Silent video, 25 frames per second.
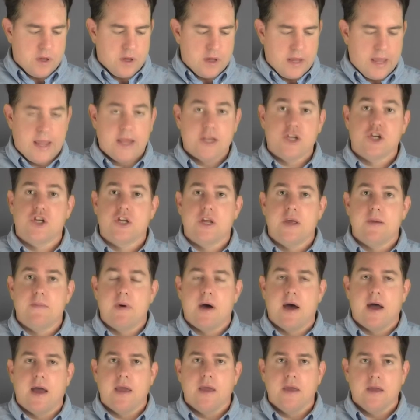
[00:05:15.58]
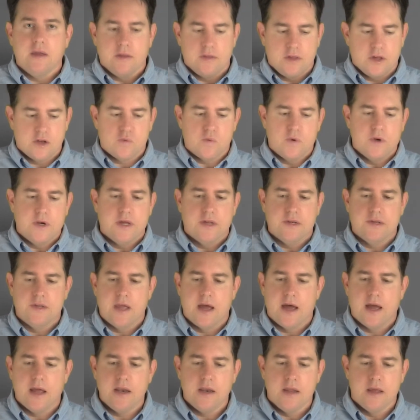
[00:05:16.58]
HDMI. This one does
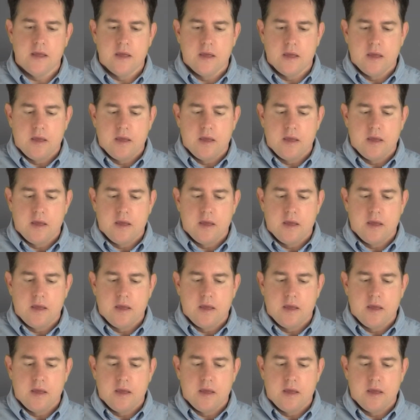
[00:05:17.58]
not.